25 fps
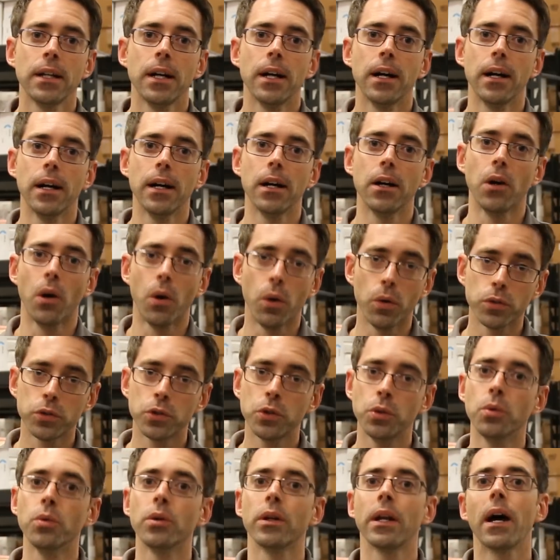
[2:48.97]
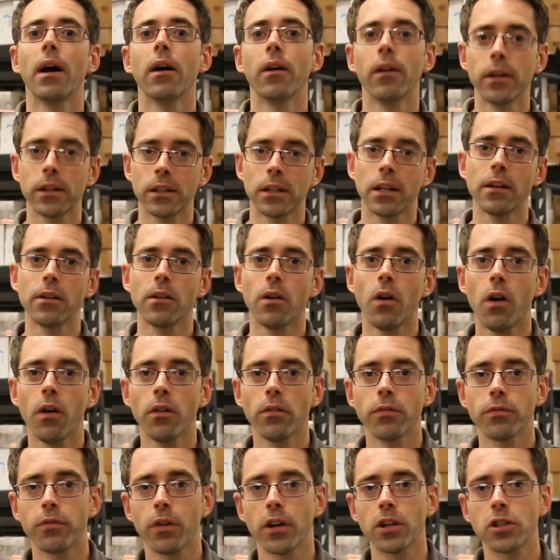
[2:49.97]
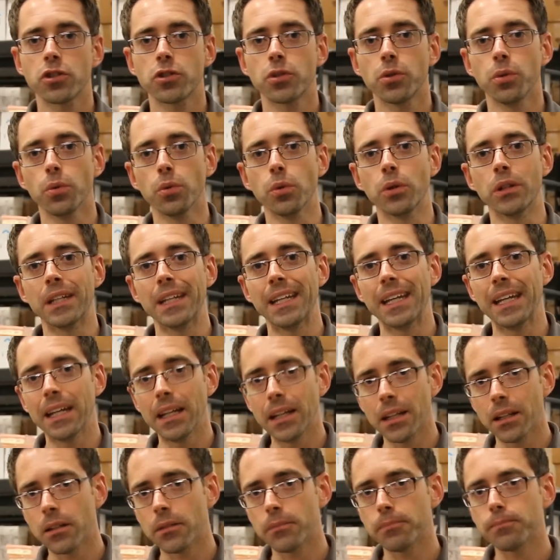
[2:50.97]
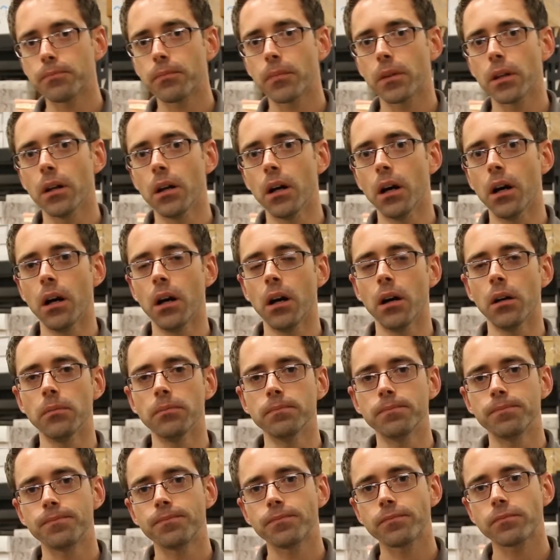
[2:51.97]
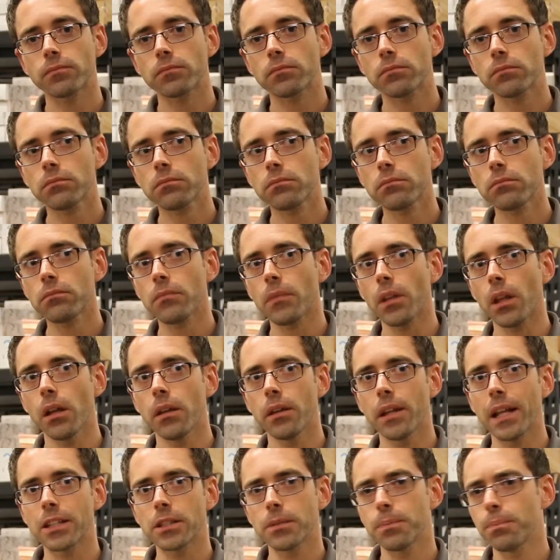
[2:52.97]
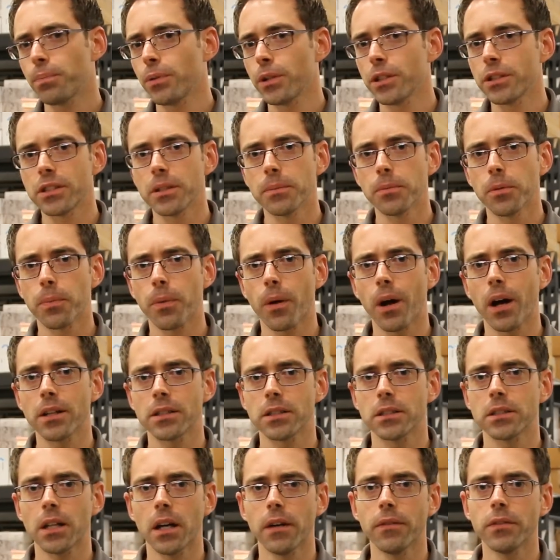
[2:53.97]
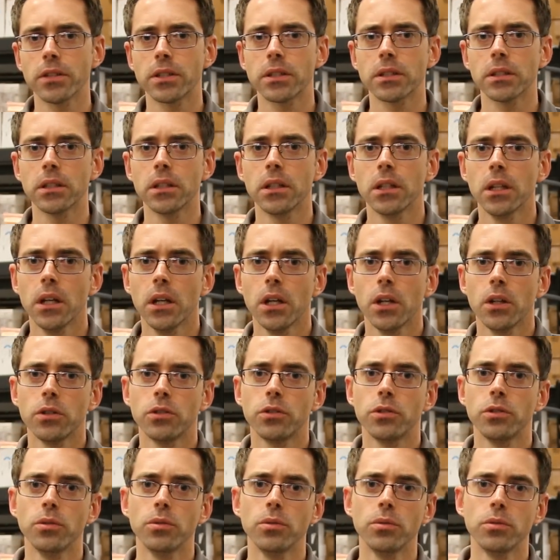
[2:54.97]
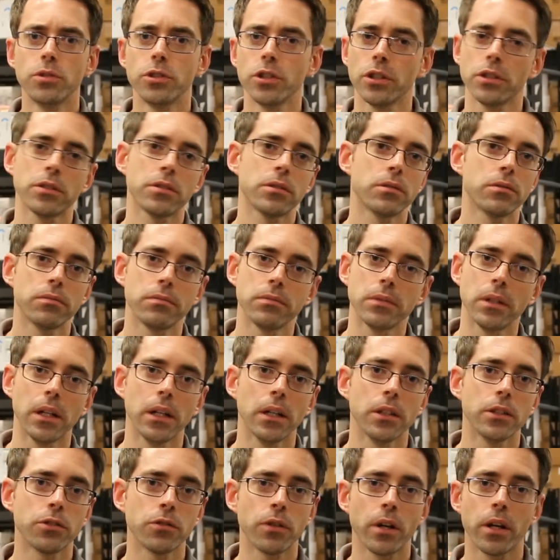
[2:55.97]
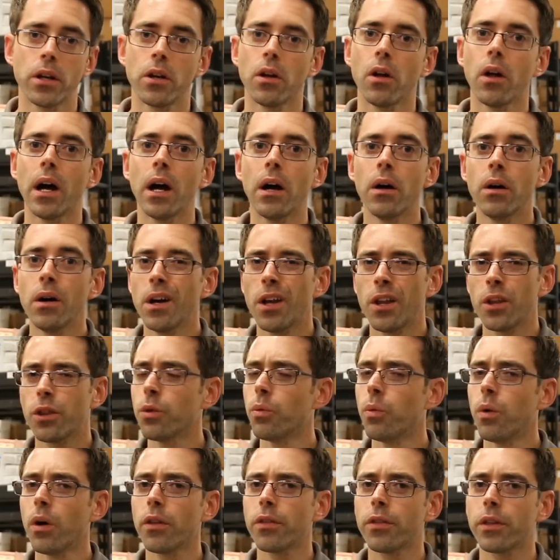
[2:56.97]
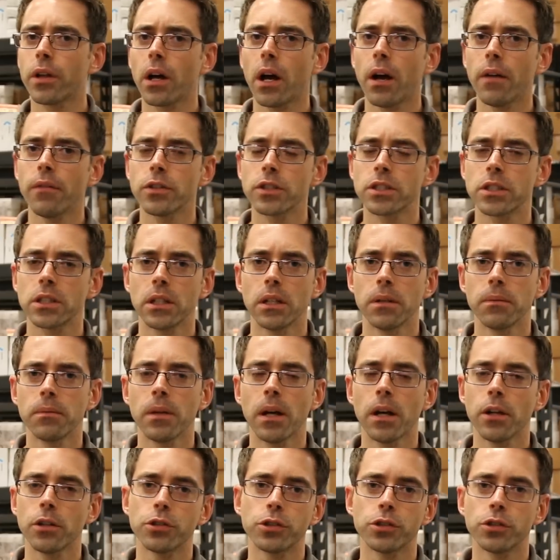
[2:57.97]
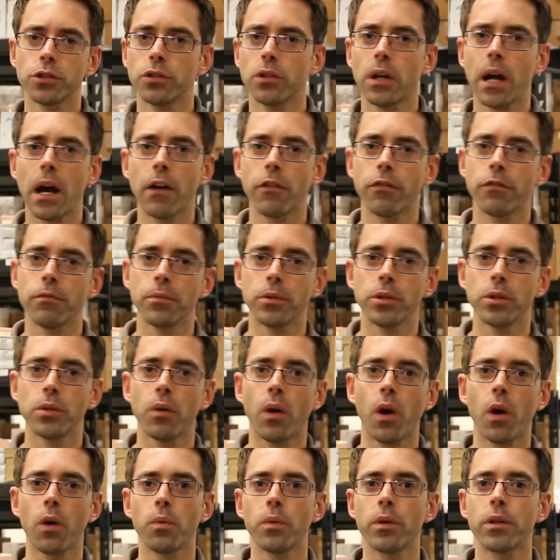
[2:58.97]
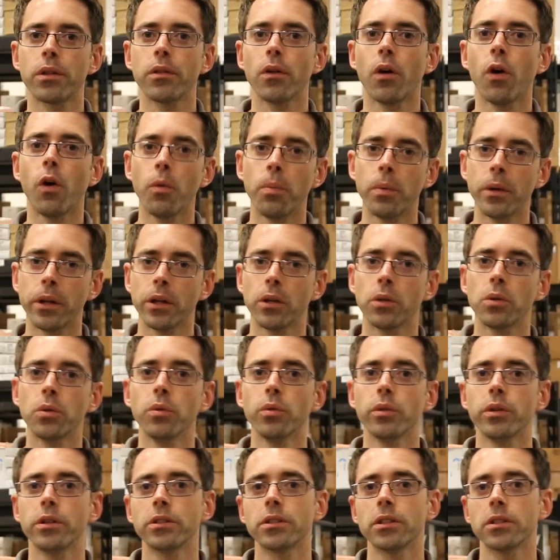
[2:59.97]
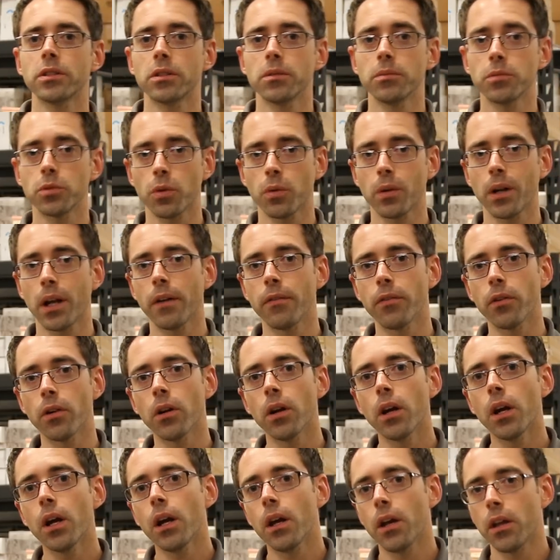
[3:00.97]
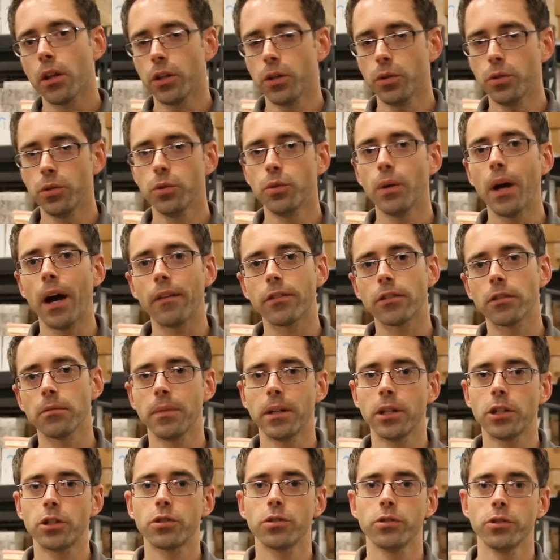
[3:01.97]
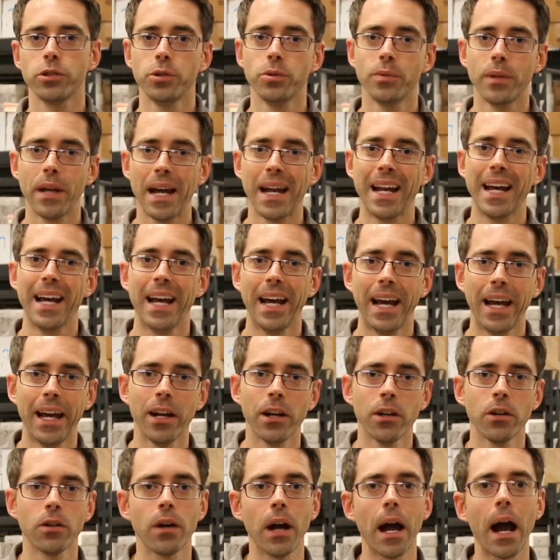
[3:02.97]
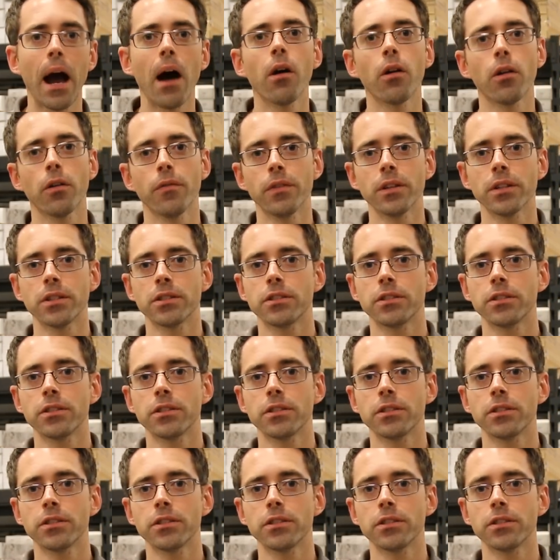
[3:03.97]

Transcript: old coolant out and get all fresh coolant in. That's a pretty simple process, obviously, to just drain it all out. The one thing, obviously, I'm not sure how familiar you are with opening cooling systems or whatever, you do have to make sure you get air out of the